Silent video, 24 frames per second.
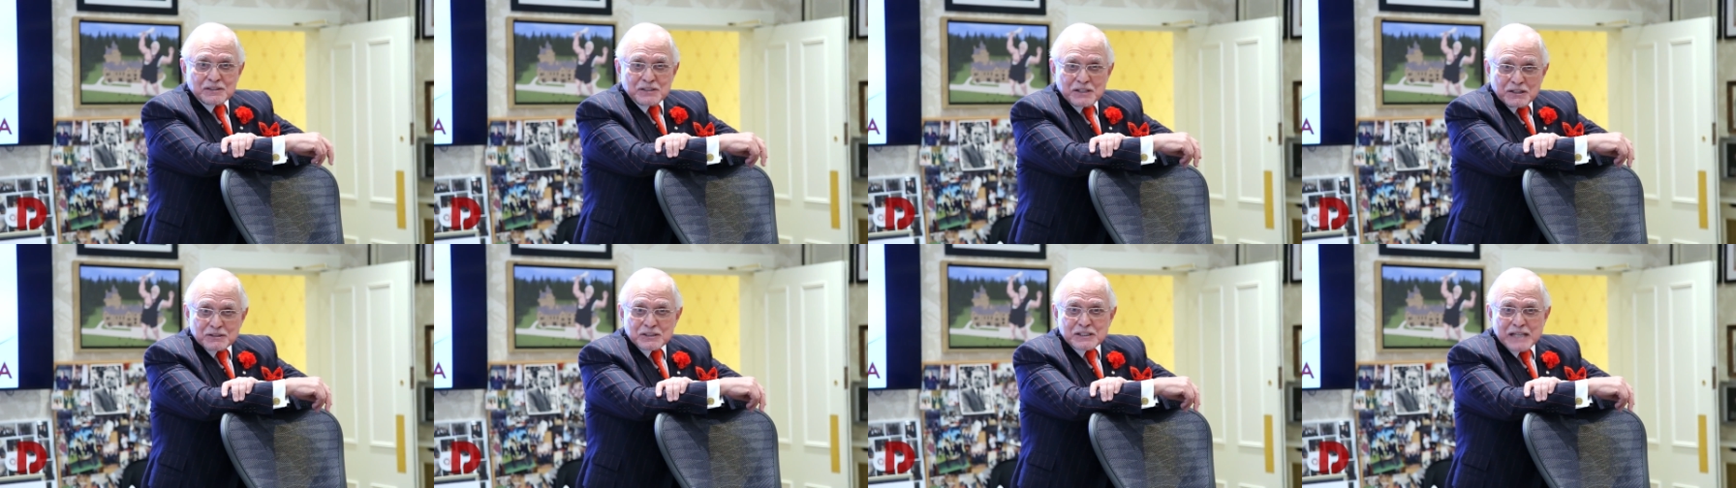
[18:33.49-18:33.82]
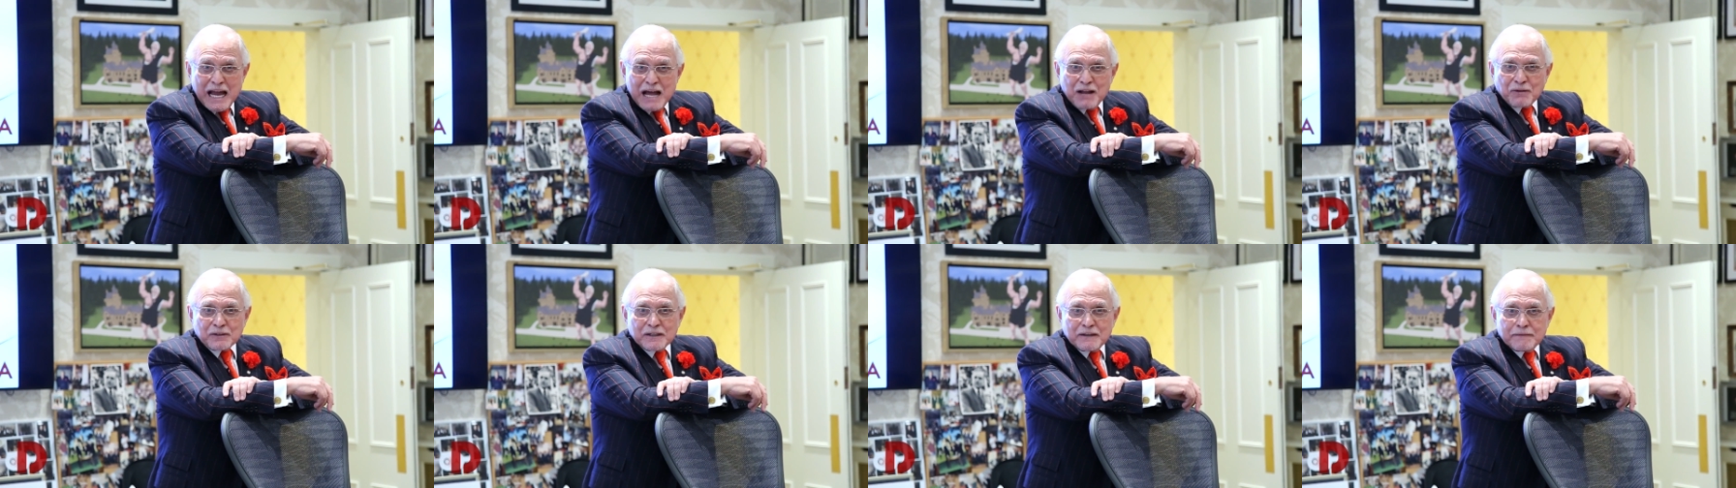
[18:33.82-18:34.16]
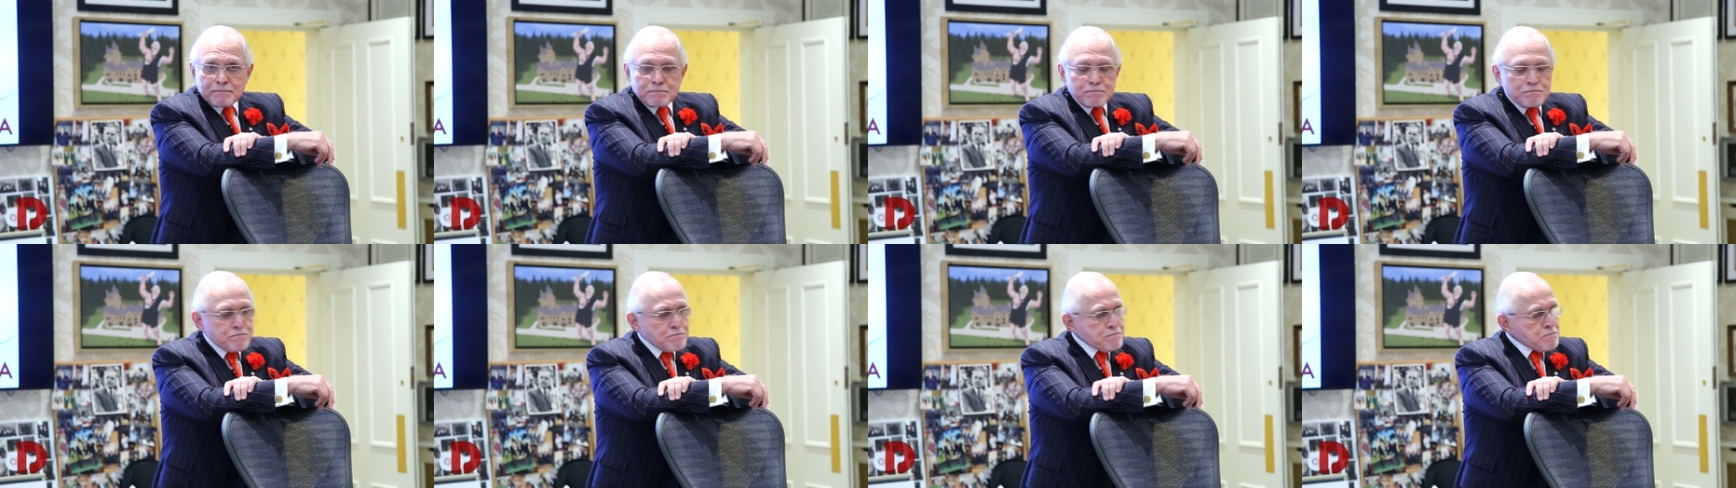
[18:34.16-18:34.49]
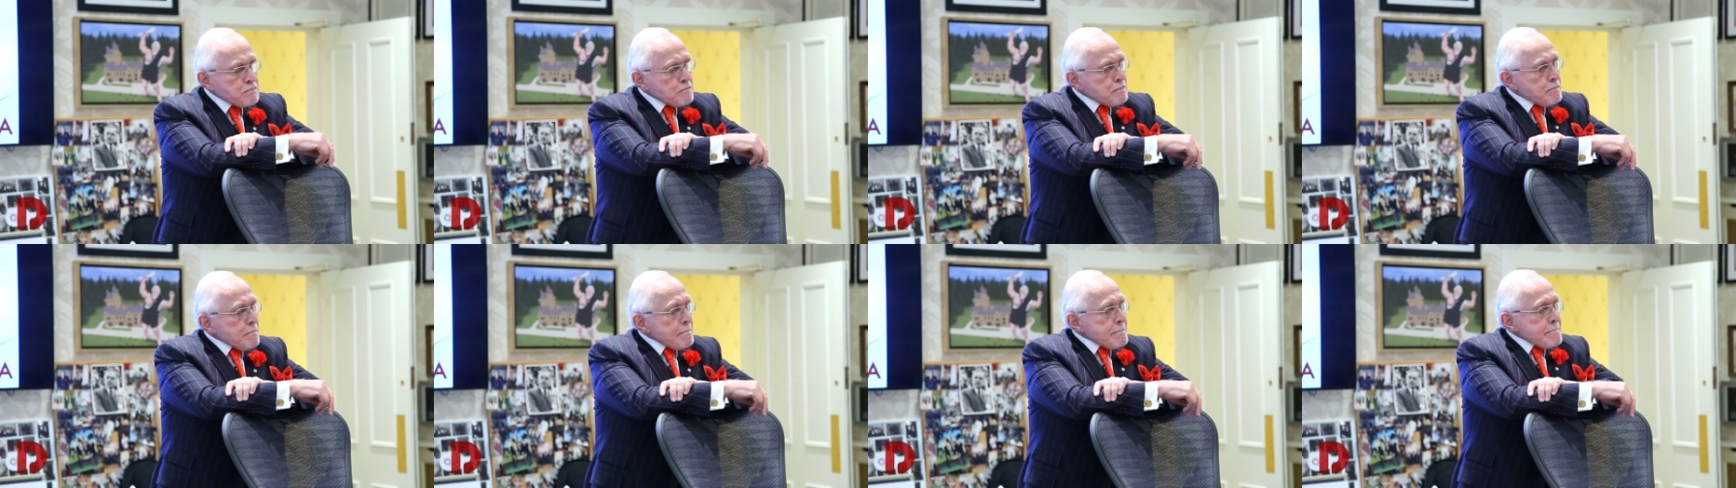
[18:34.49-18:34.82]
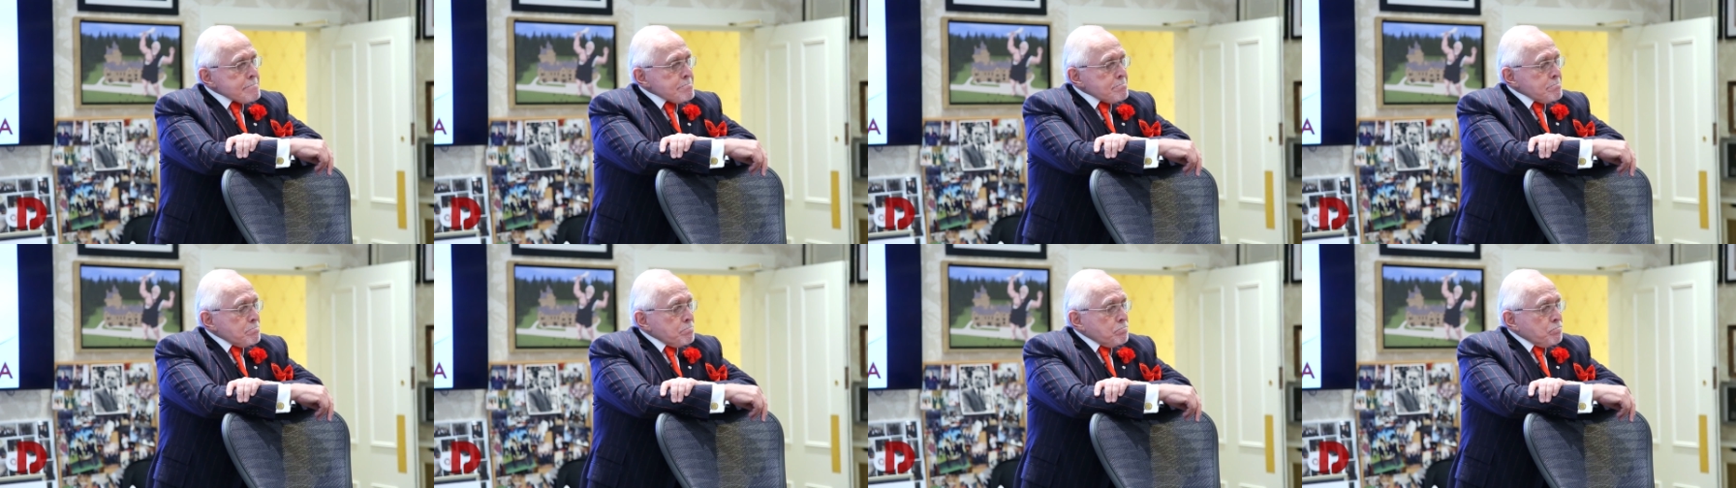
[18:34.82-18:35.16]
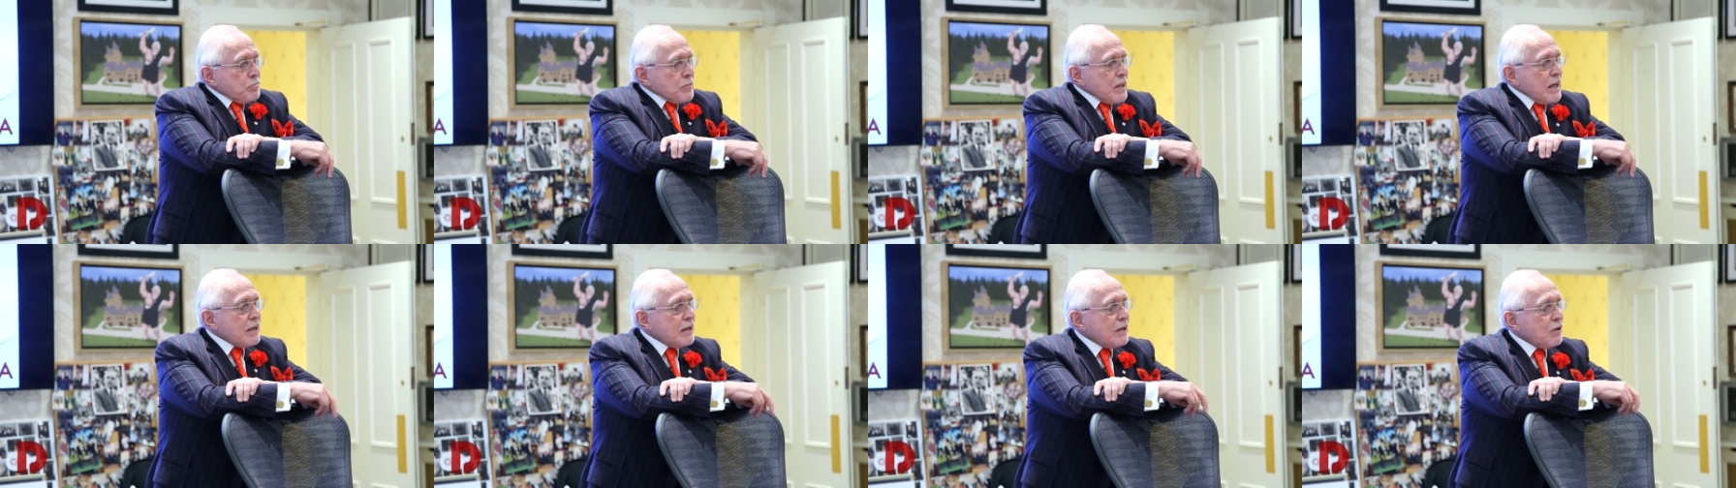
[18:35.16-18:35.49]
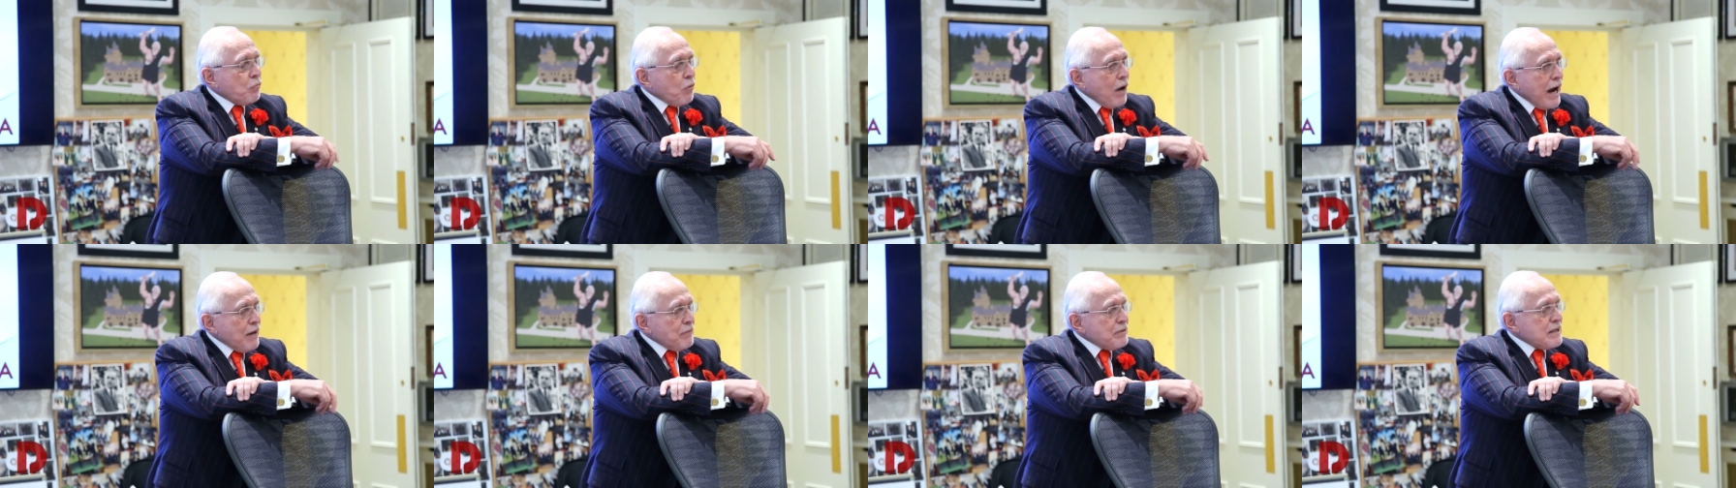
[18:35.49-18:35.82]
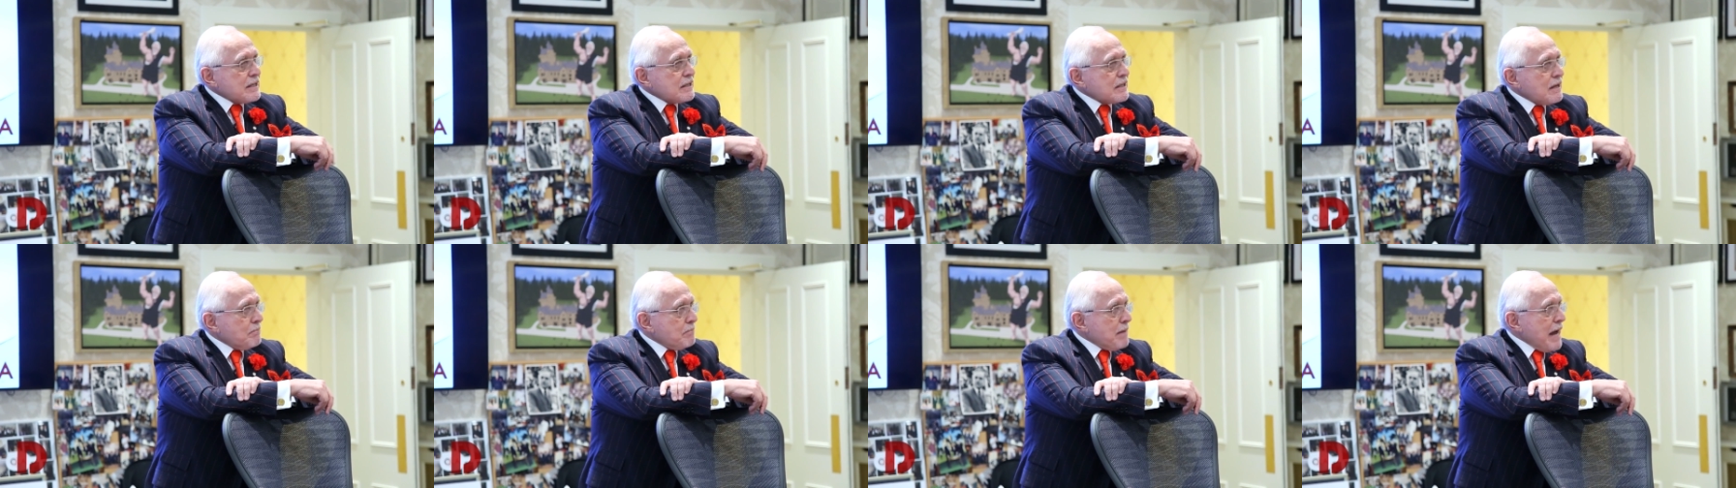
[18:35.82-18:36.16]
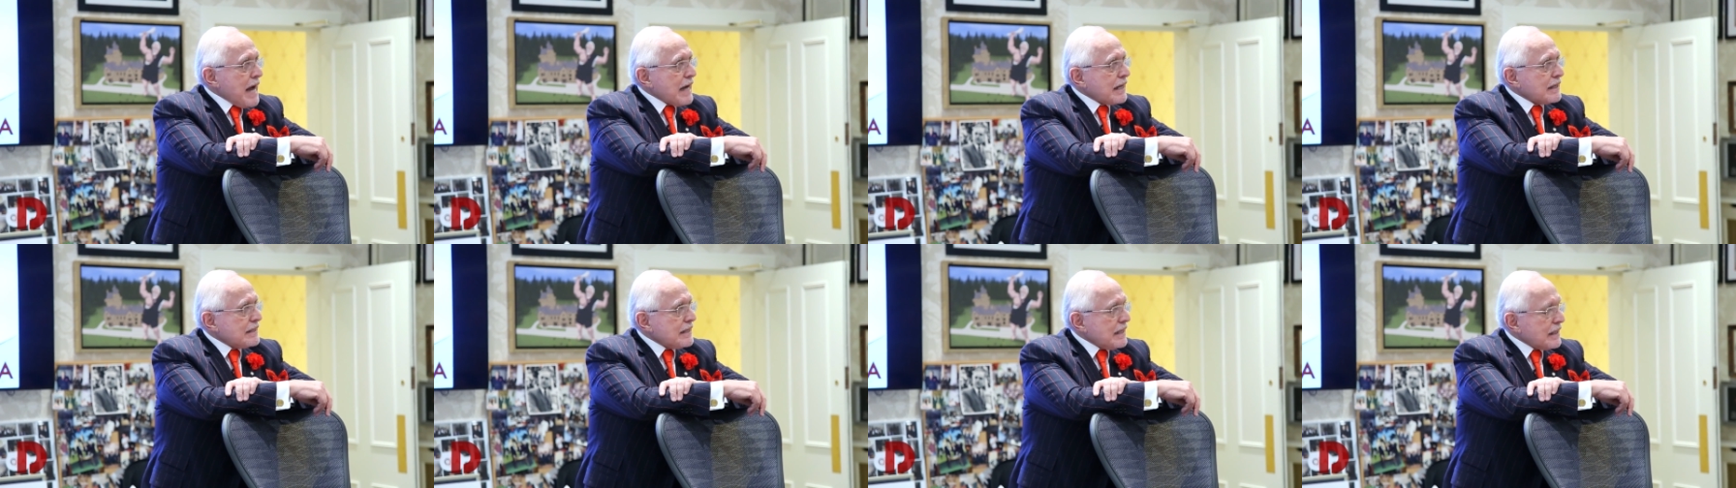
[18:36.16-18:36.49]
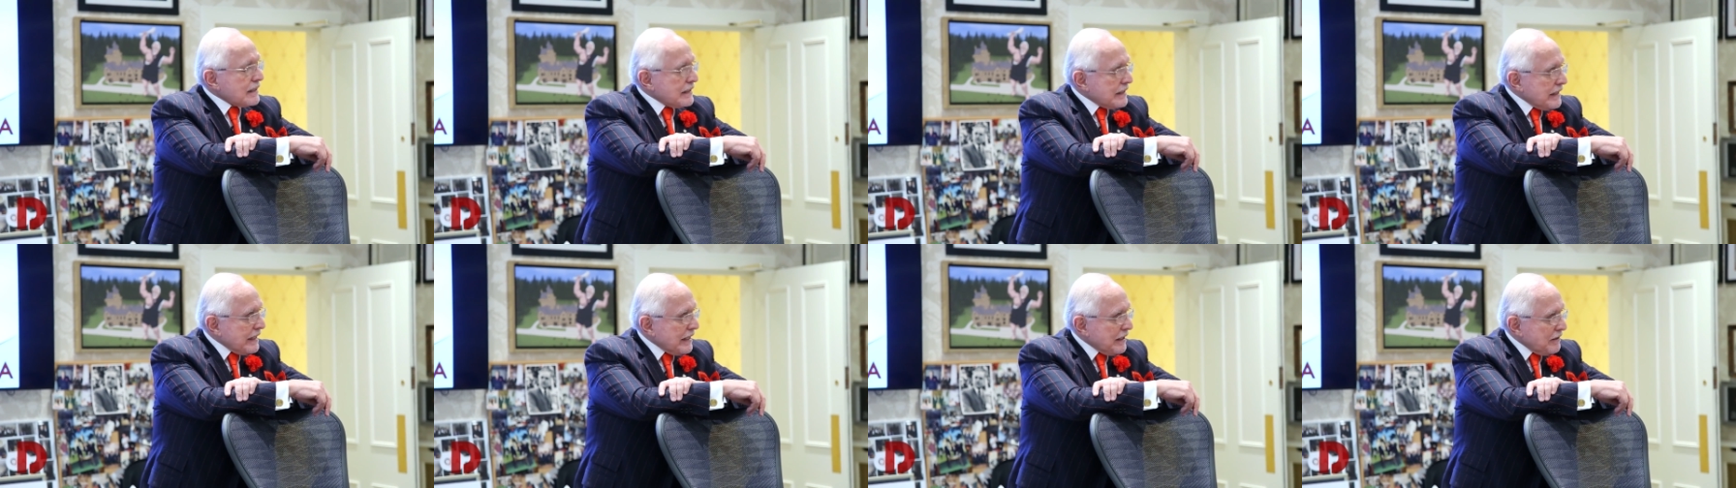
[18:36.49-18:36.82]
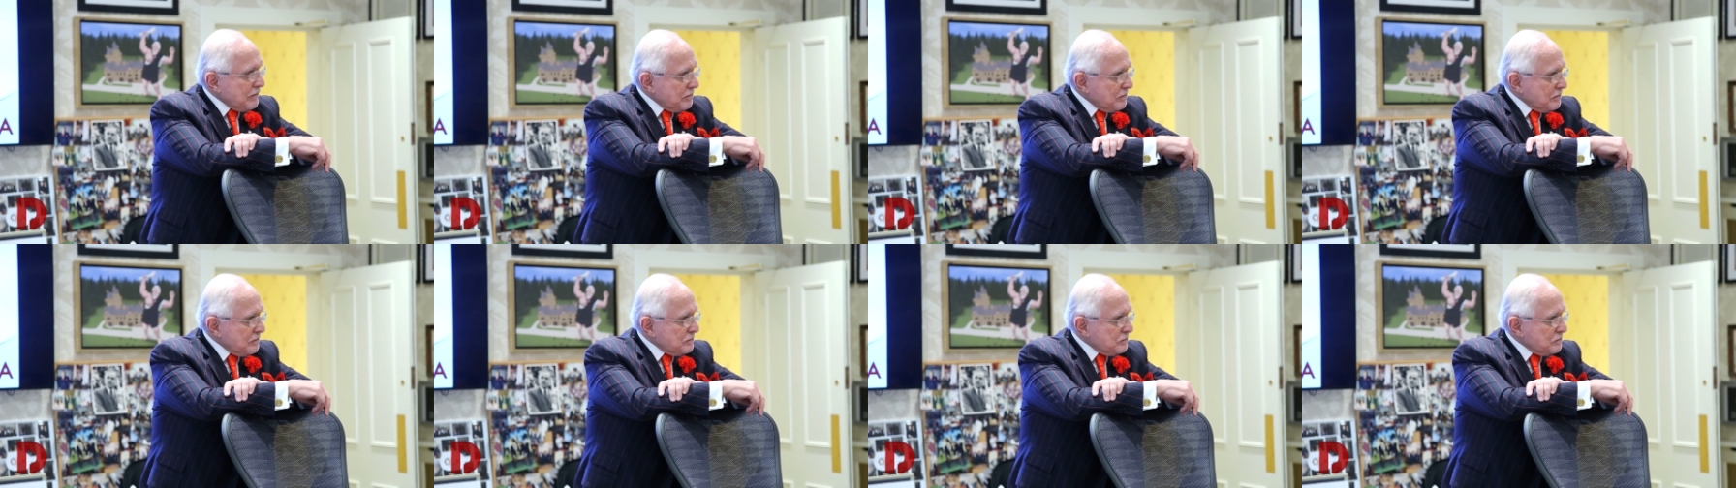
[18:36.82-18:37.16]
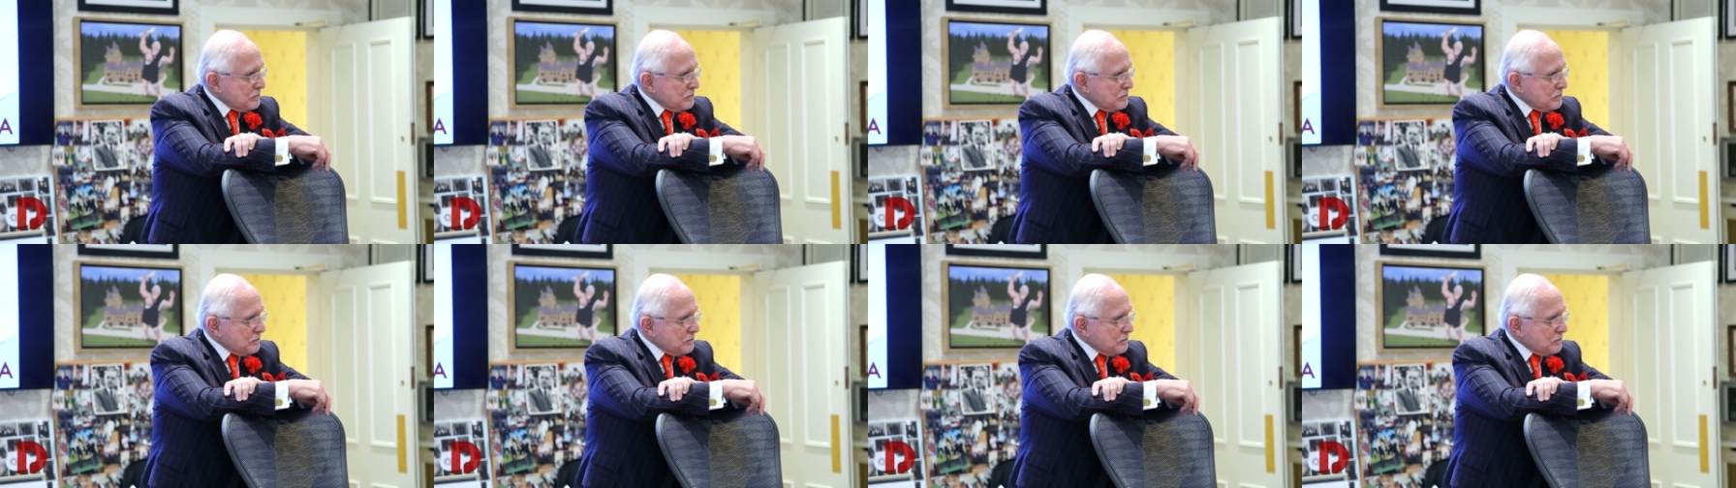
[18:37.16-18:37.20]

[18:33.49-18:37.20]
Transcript: a year salary, why would he come back yet again?